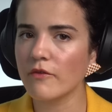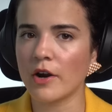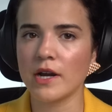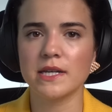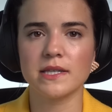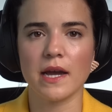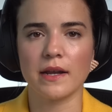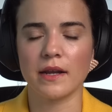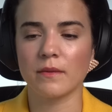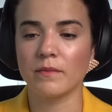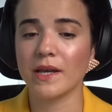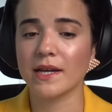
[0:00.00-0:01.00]
Very
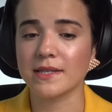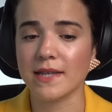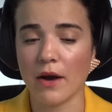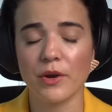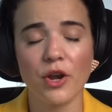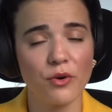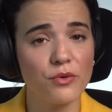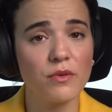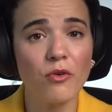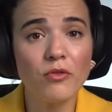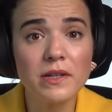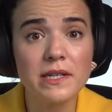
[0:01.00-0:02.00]
excited, because now we know who
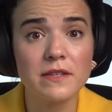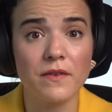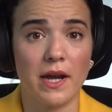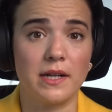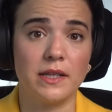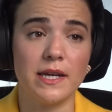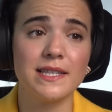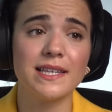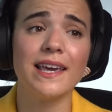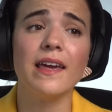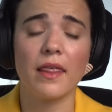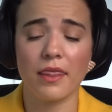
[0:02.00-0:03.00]
the mole is, finally.
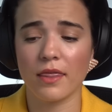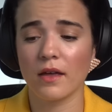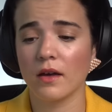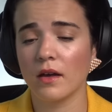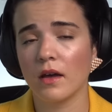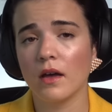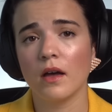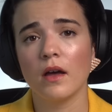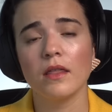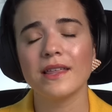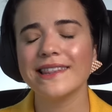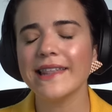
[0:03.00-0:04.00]
It's Heath.
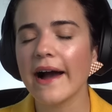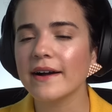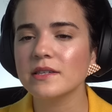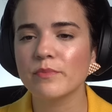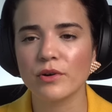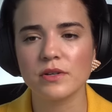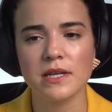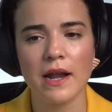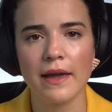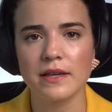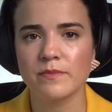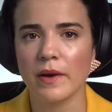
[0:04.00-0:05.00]
The last person
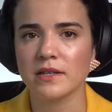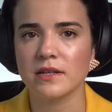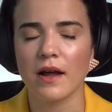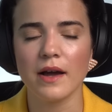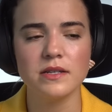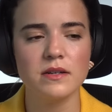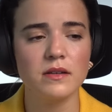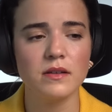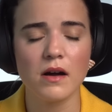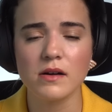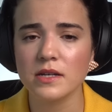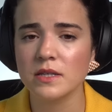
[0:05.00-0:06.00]
I expected. I did
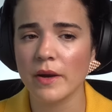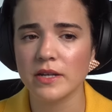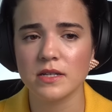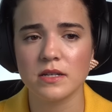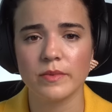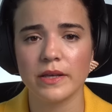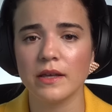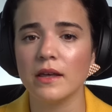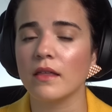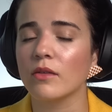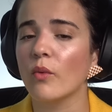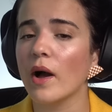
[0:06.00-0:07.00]
not expect it to be
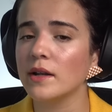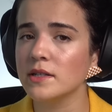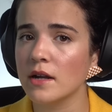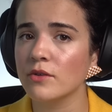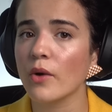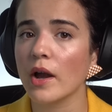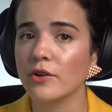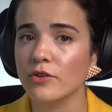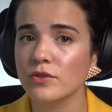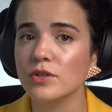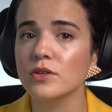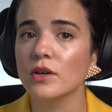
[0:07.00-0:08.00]
Heath. Well done,
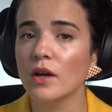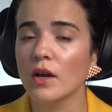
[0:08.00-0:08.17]
writers.